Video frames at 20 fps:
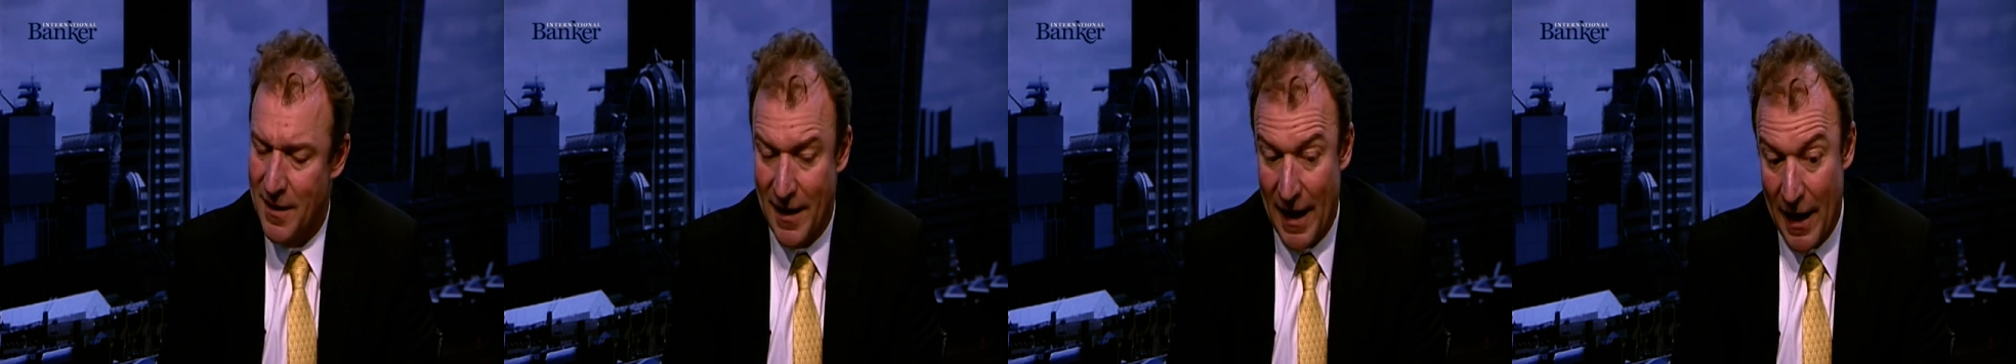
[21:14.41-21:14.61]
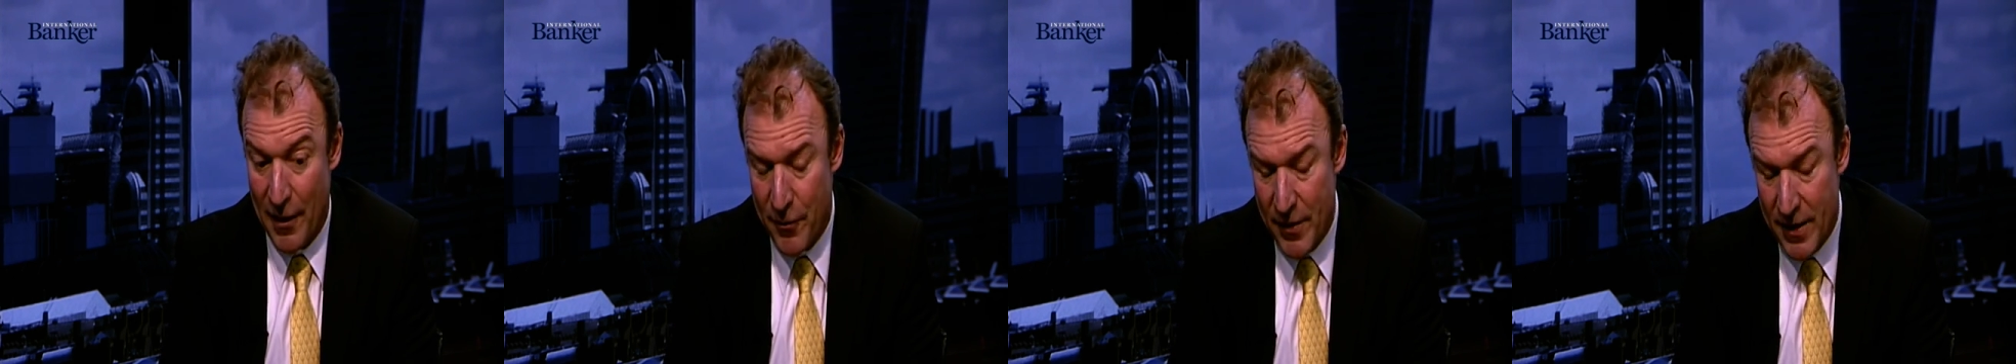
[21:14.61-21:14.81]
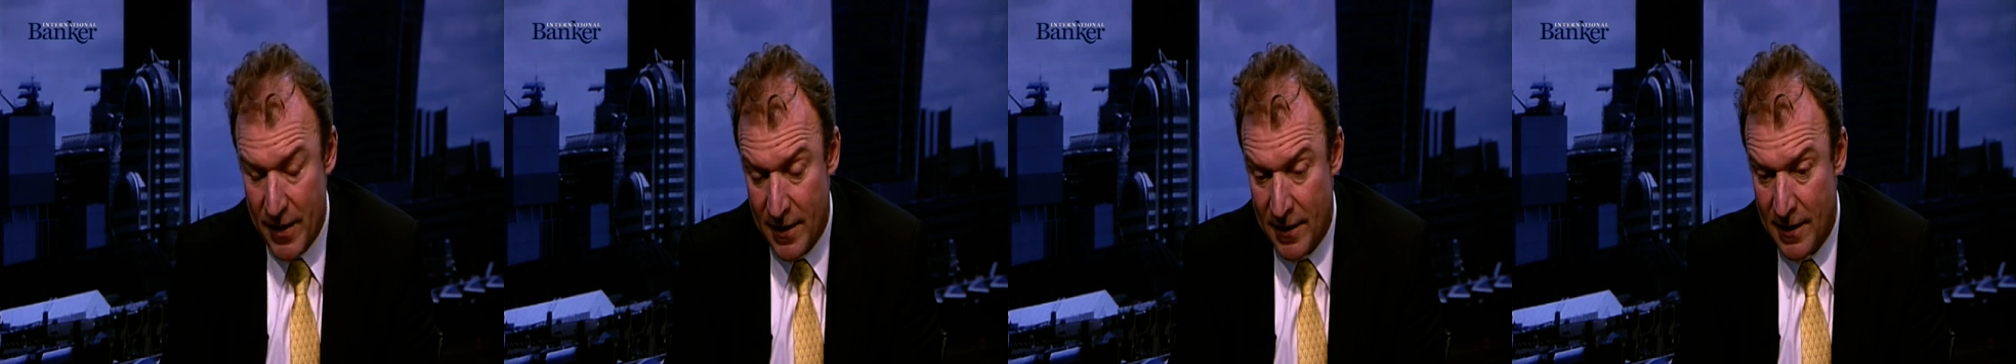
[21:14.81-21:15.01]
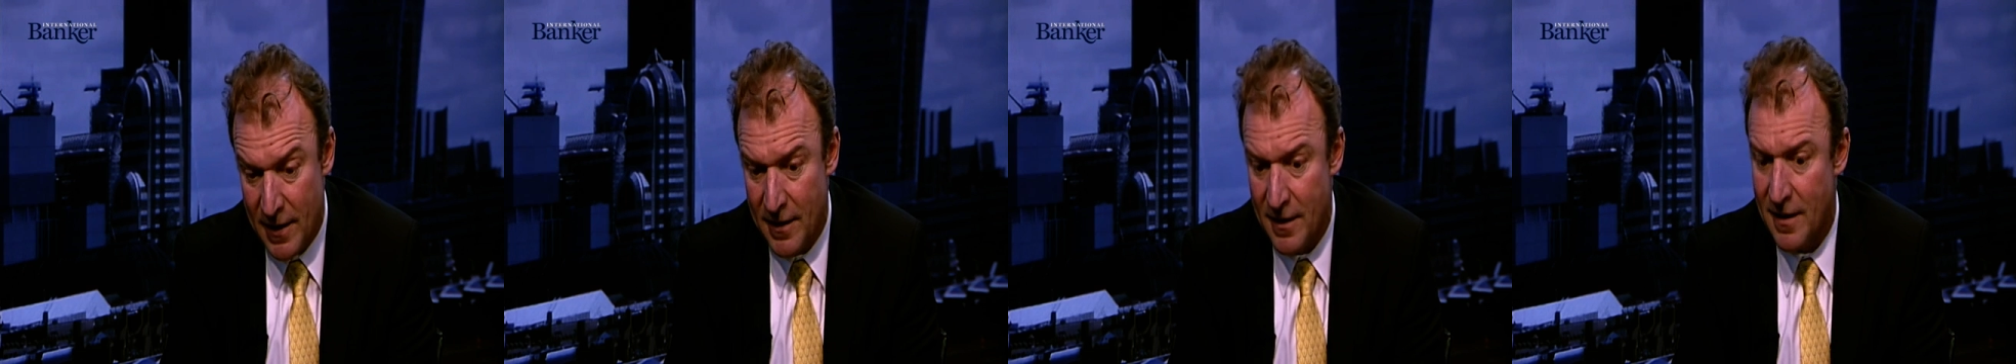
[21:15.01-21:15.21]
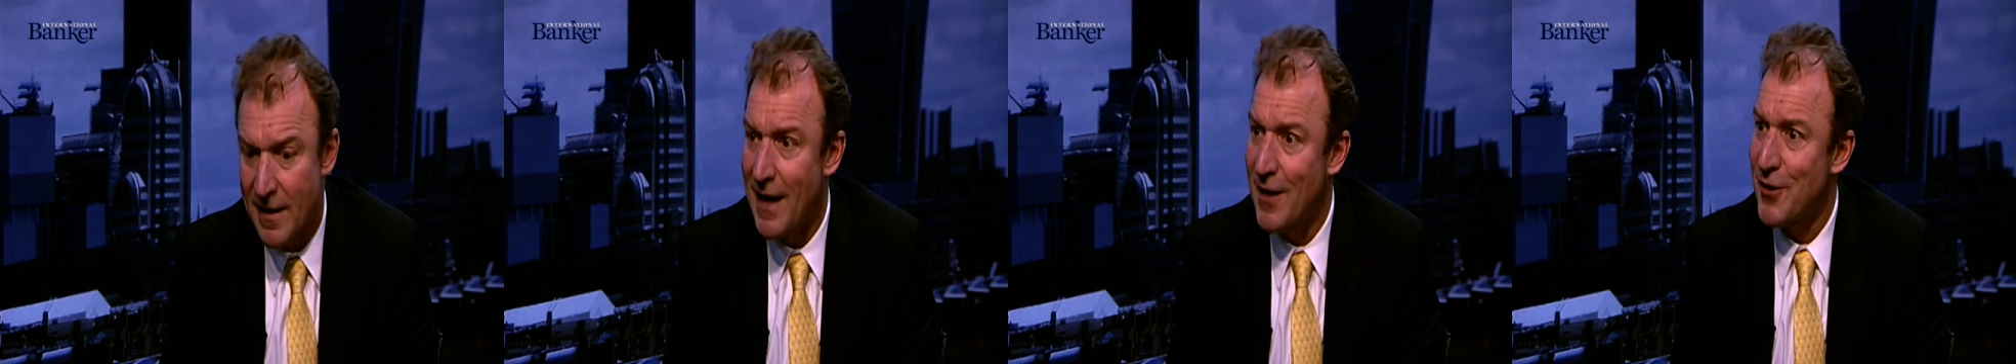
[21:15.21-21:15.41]
carrying an
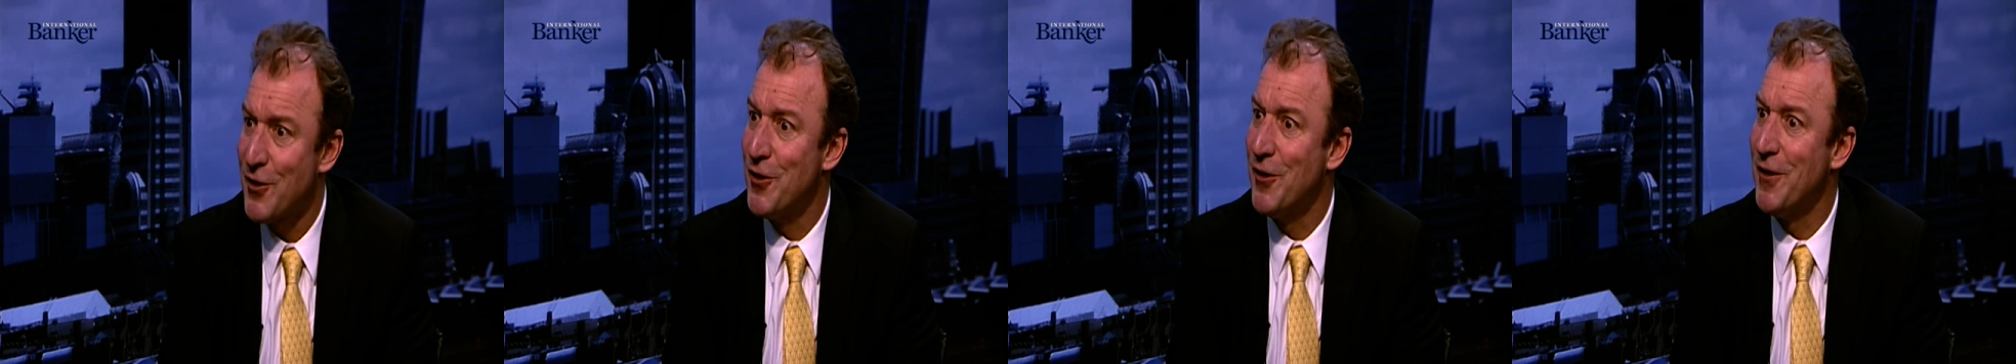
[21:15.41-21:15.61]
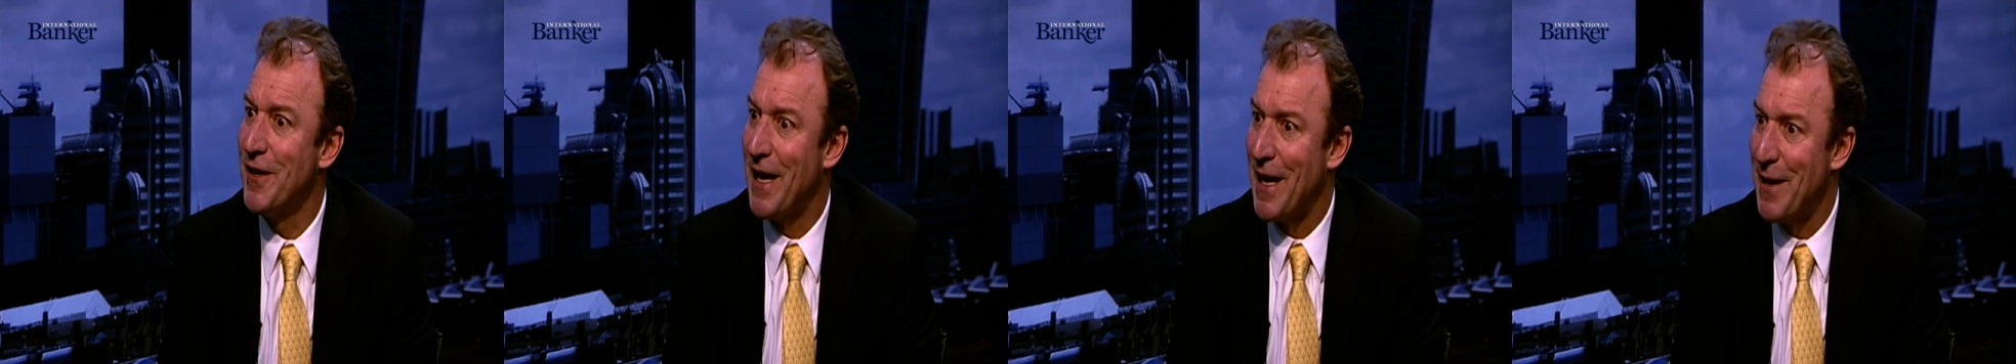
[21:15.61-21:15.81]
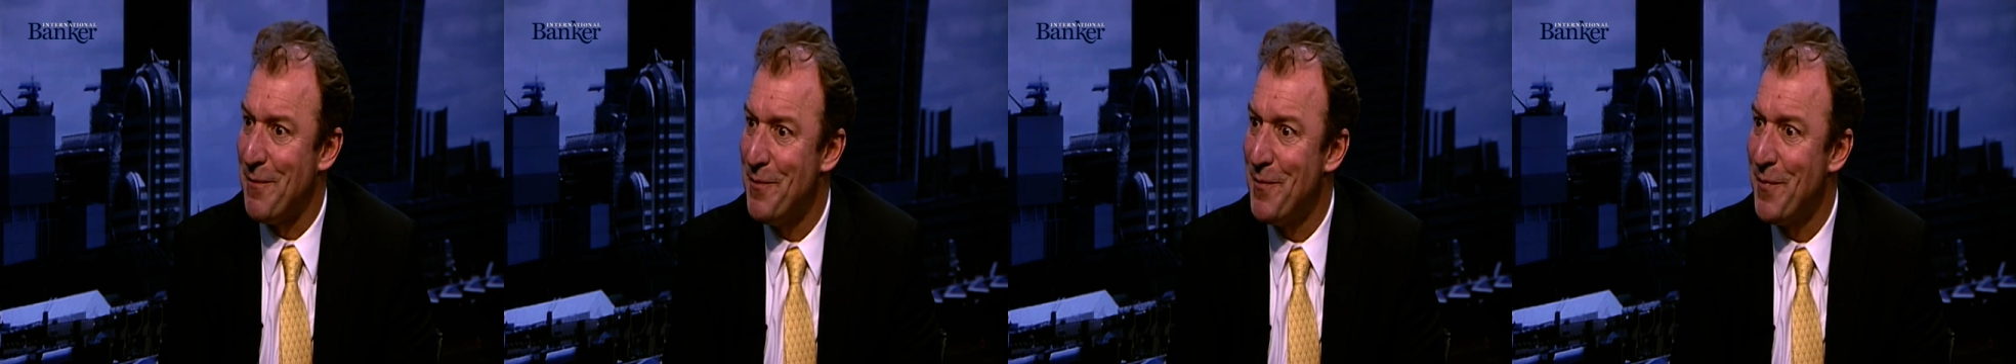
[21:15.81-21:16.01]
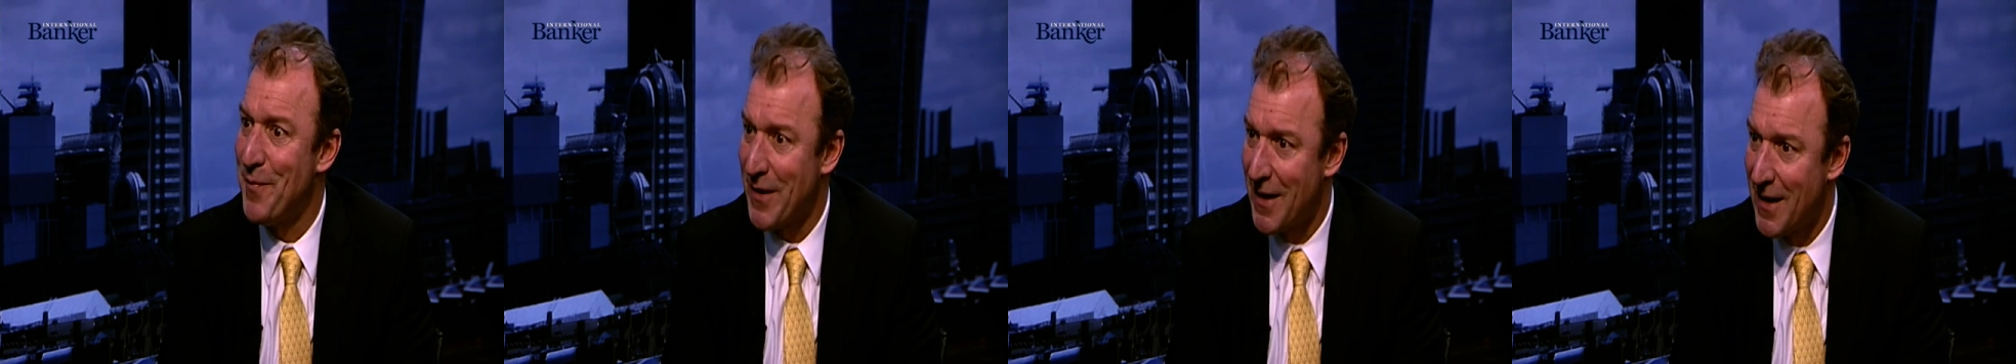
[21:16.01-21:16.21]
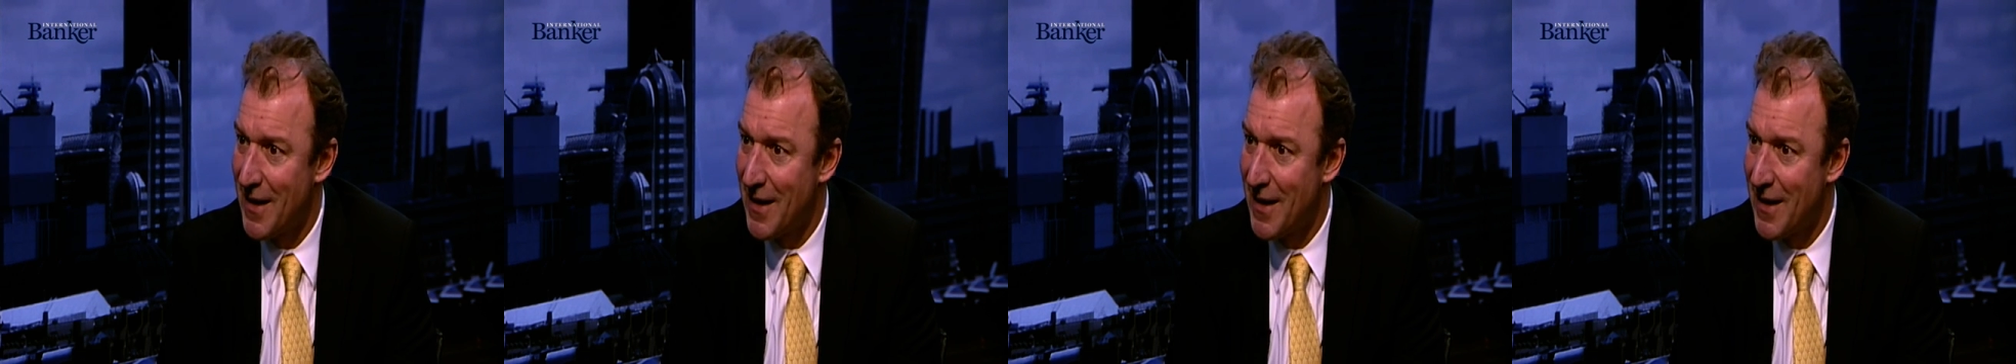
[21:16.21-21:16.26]
international name,